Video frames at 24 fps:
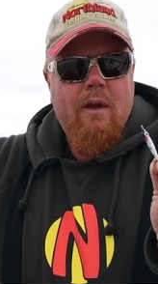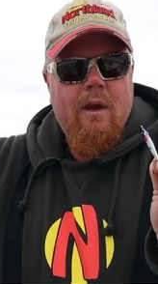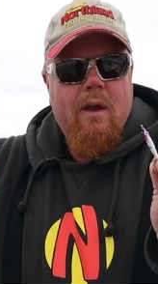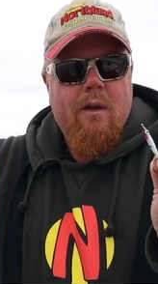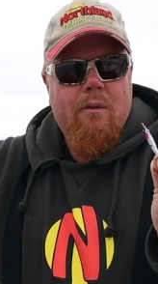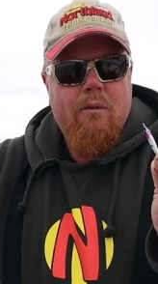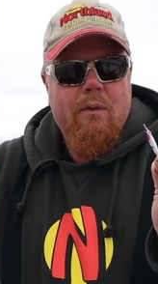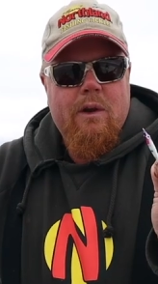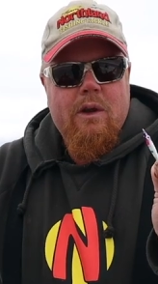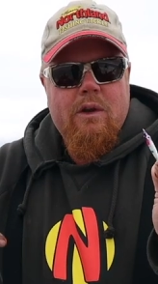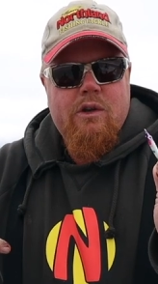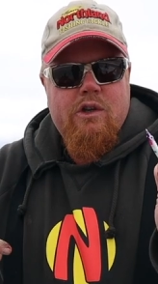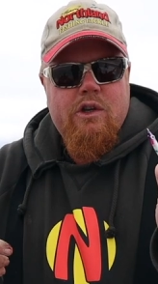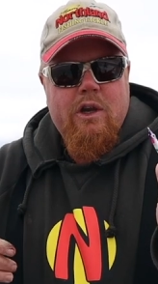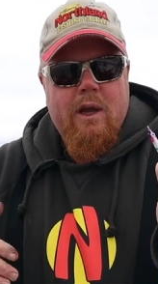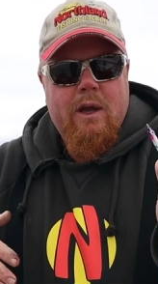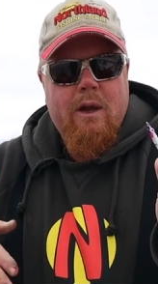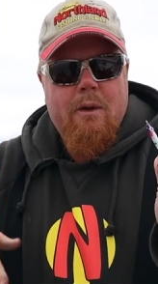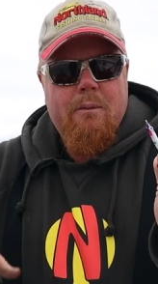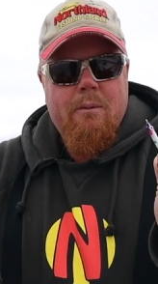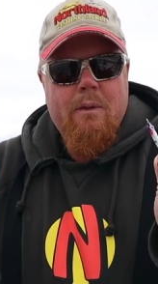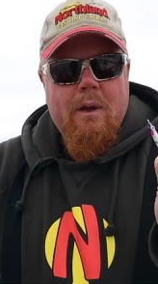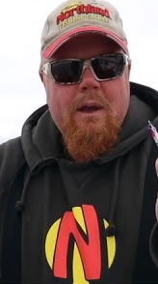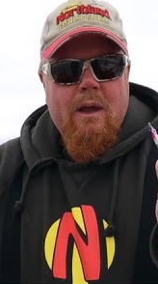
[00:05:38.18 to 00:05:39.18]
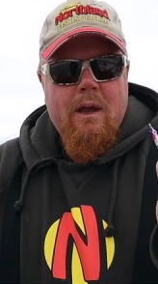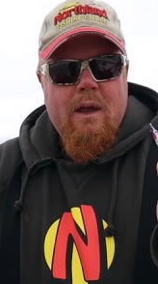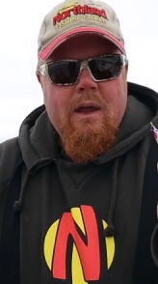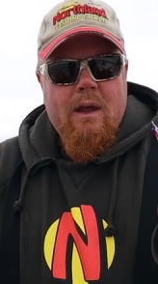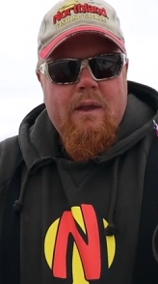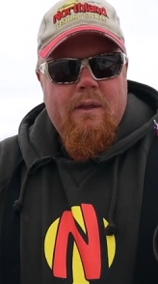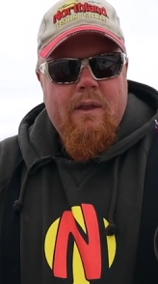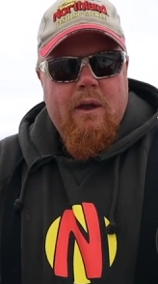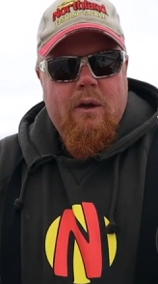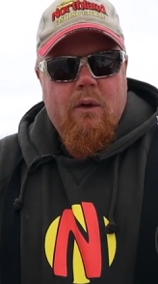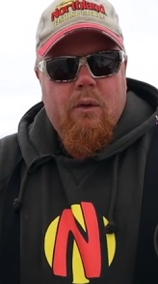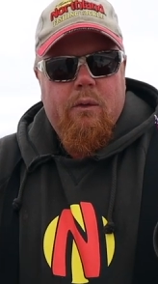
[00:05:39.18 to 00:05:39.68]
And when you jig them,
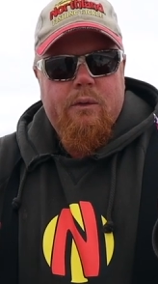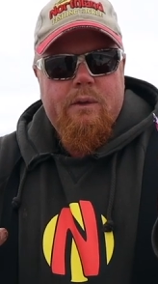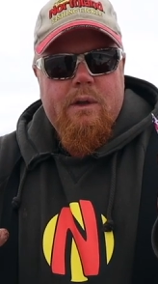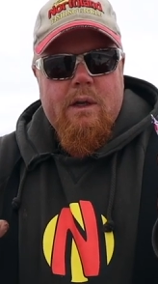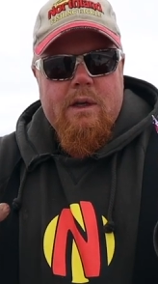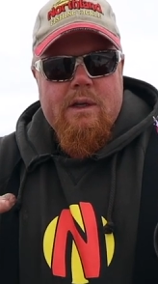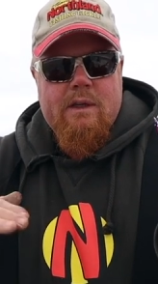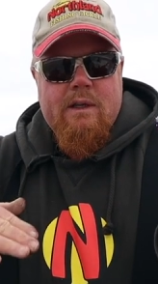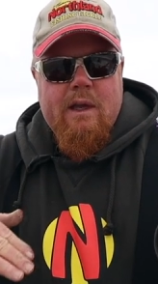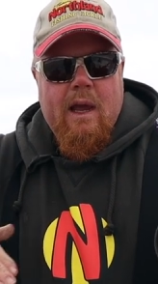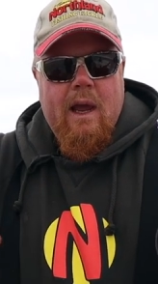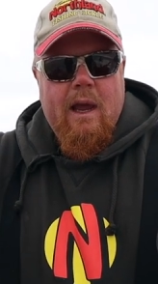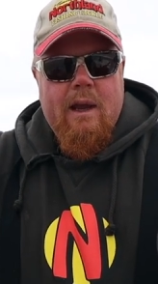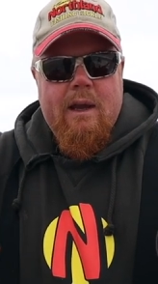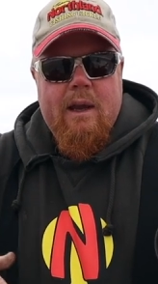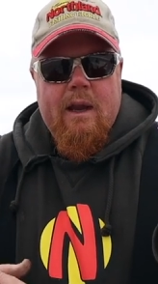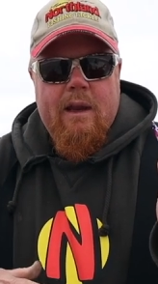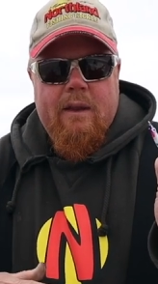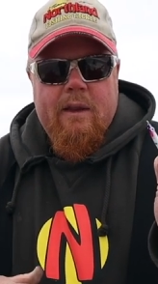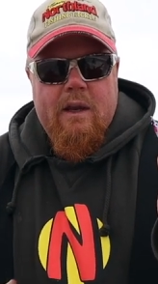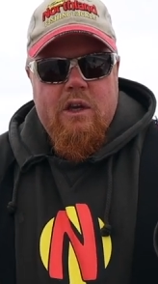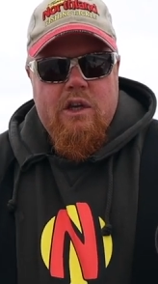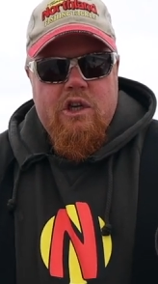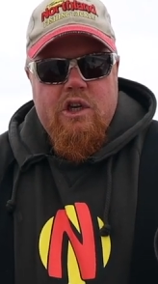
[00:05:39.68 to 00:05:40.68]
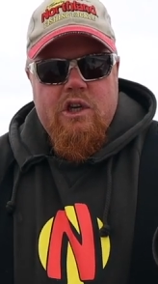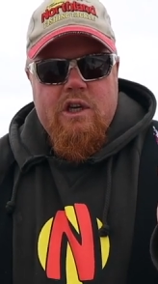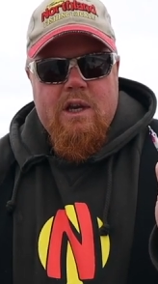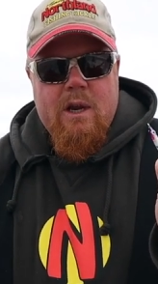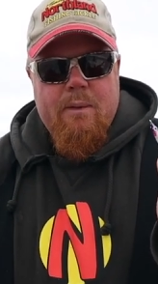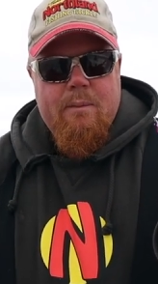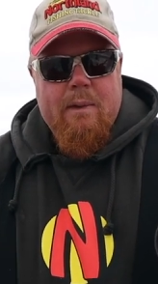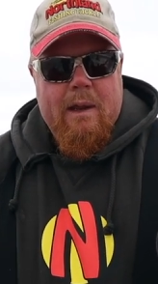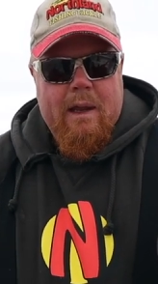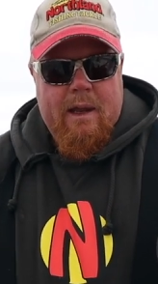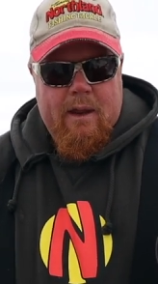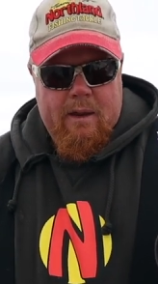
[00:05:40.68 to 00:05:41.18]
they go to the side and they
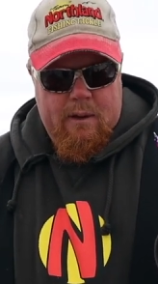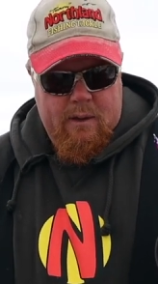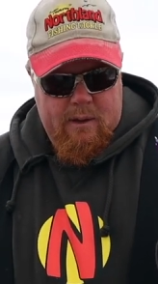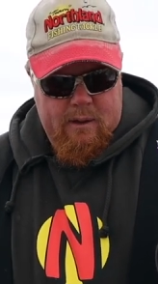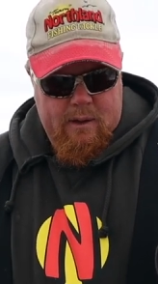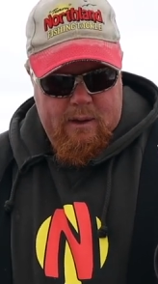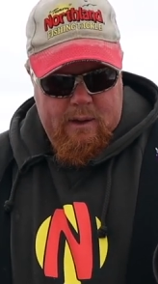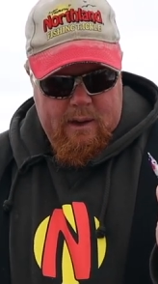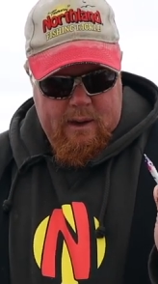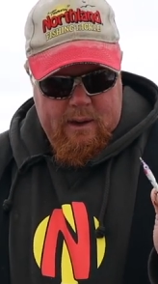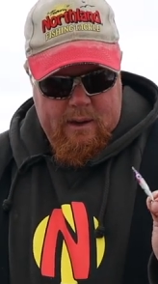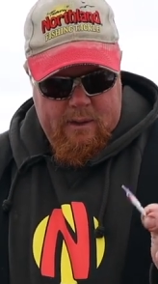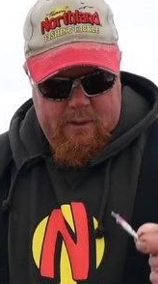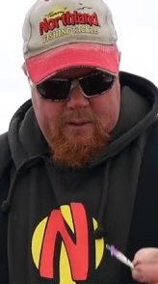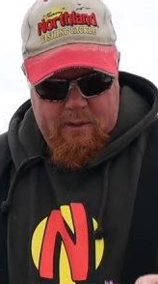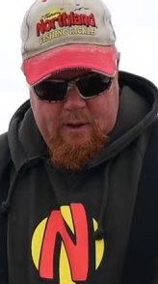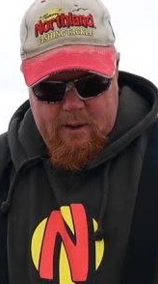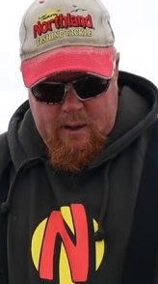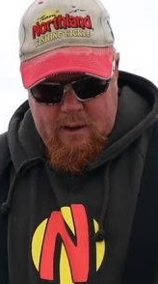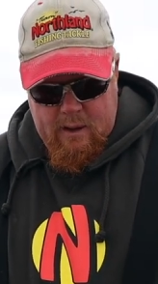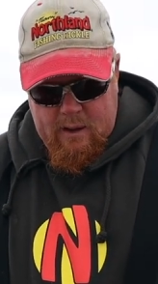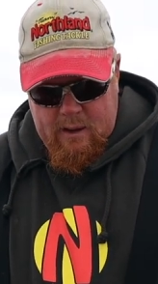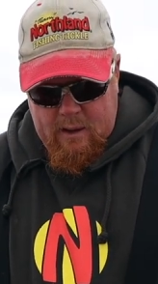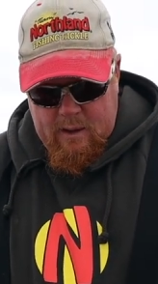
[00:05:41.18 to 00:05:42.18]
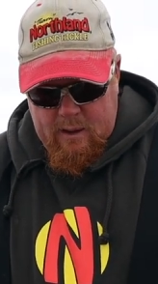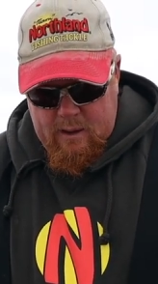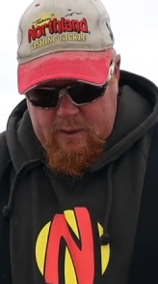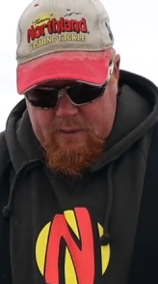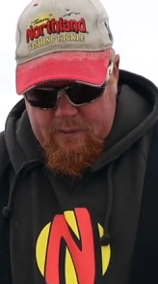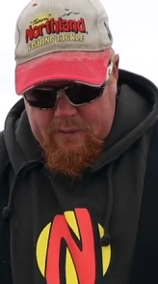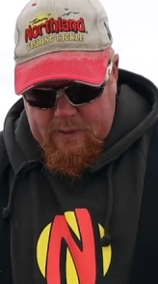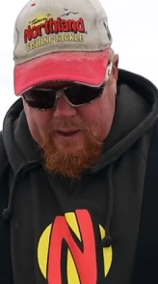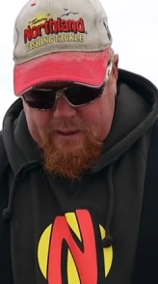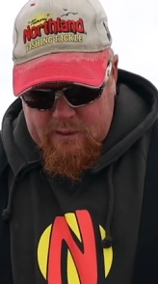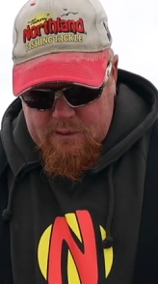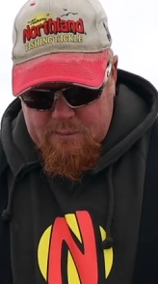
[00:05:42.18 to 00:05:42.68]
shimmy. And
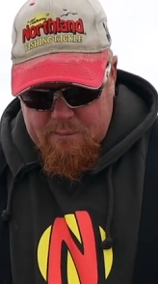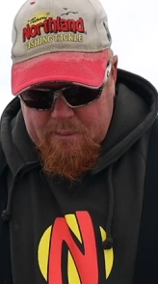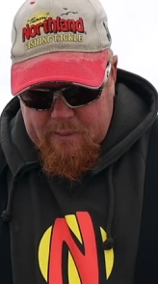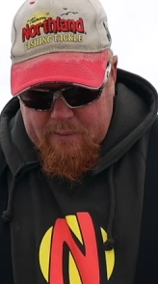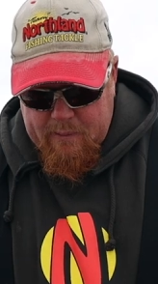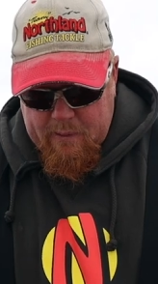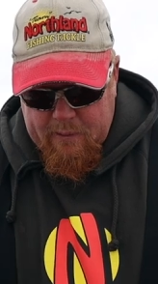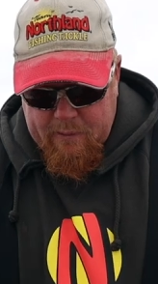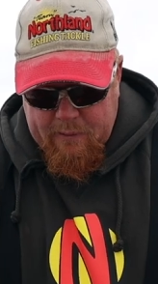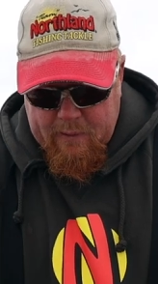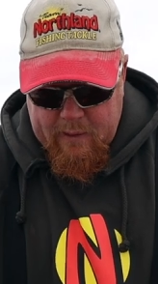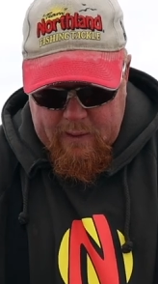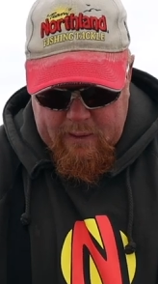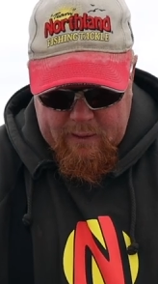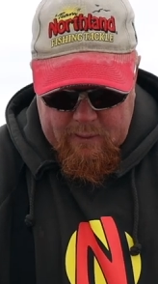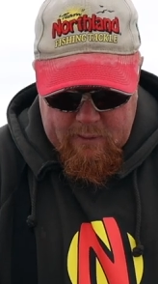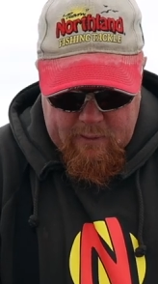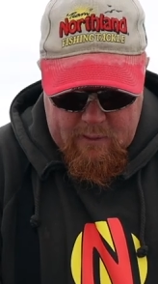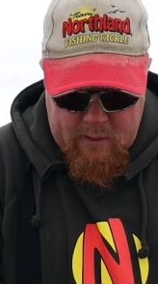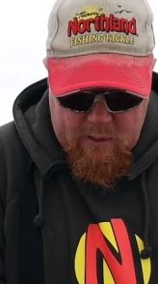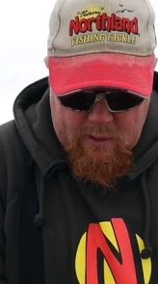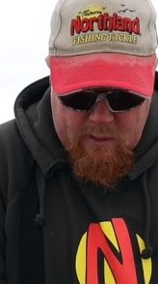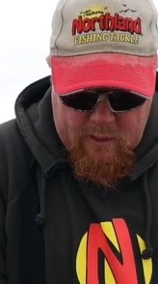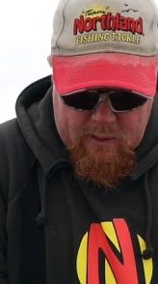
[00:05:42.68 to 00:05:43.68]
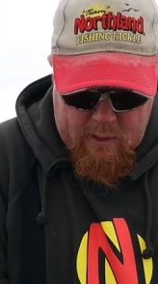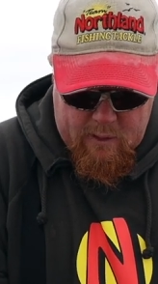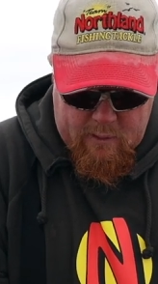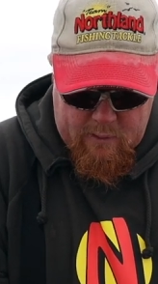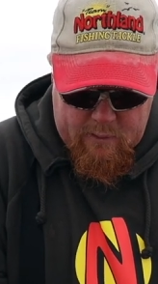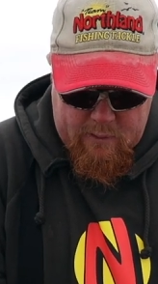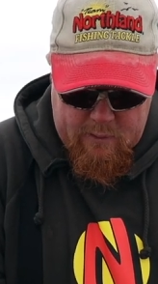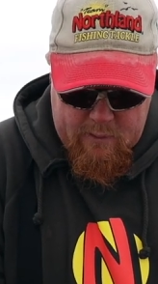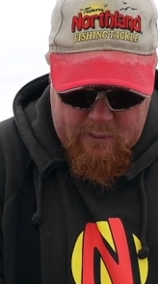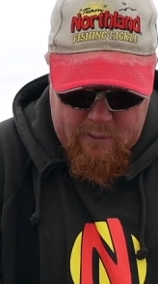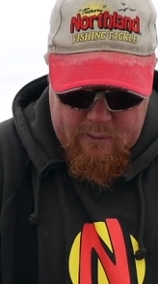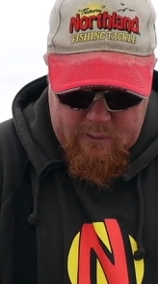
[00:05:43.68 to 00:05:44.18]
that's been the thing.
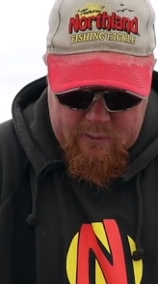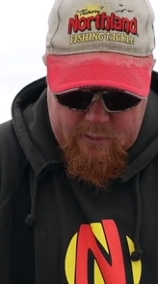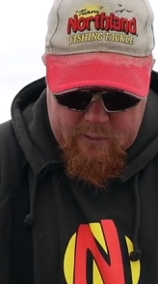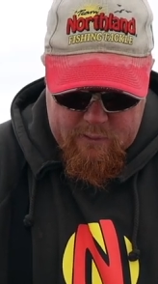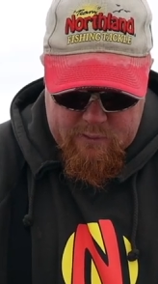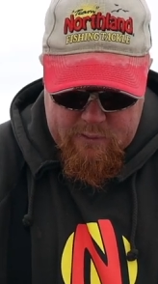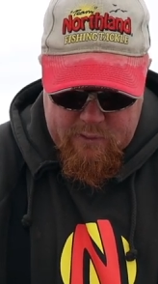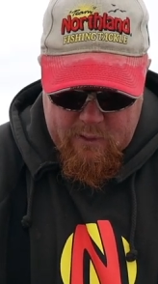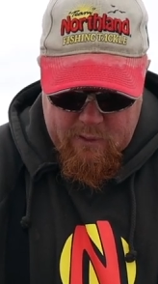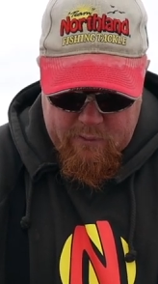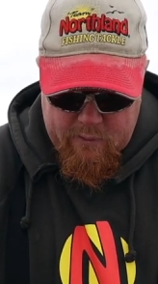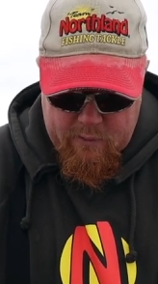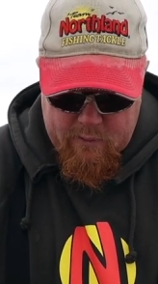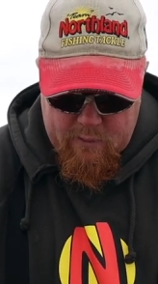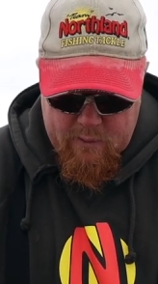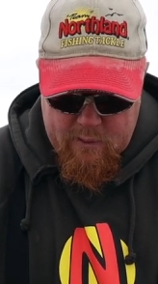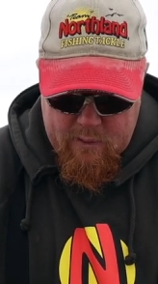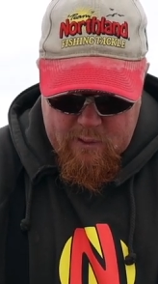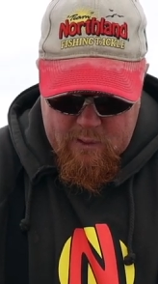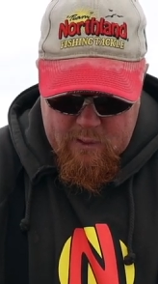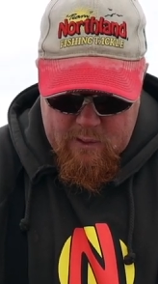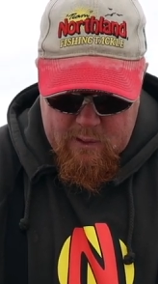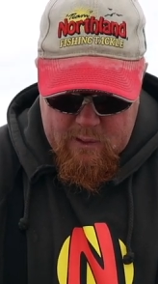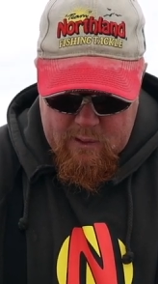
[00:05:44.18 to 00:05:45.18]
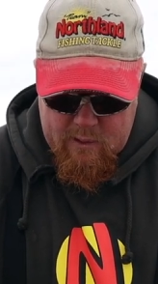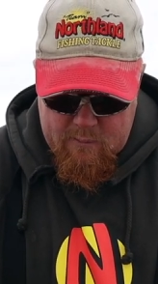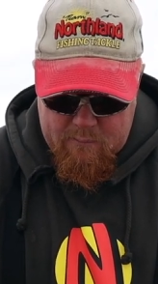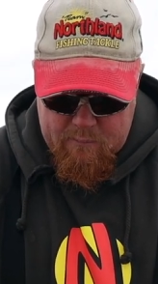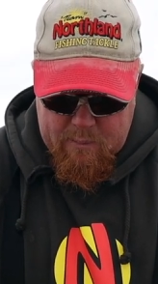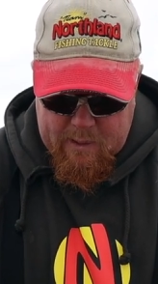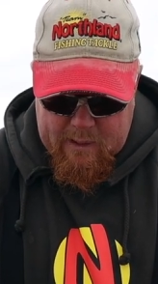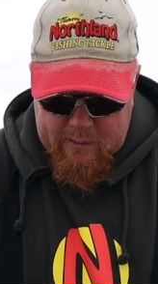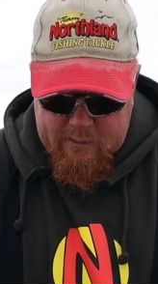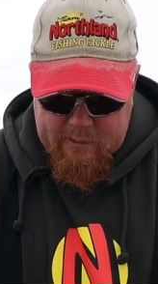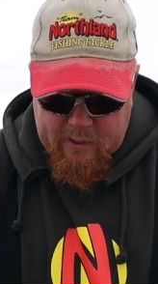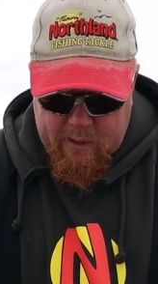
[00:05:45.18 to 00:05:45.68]
Uh, there's another
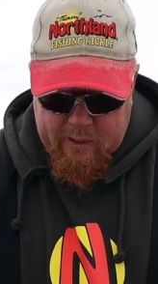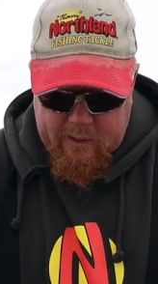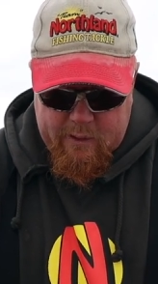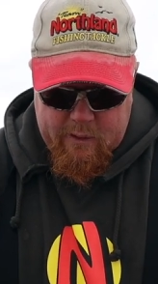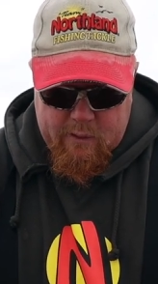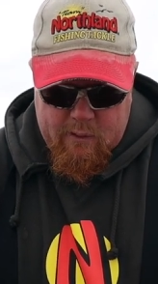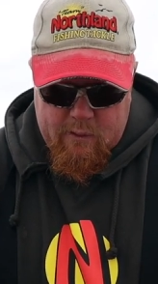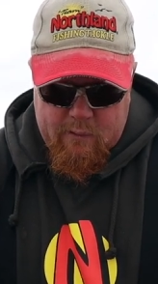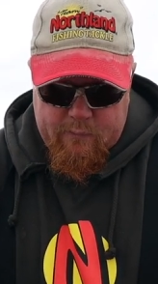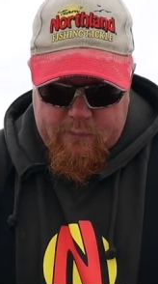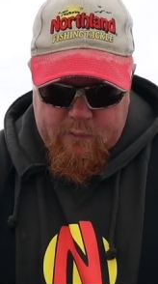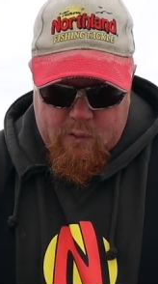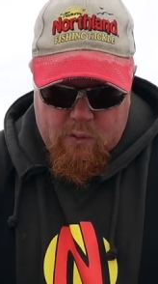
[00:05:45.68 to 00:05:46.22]
pink tiger, of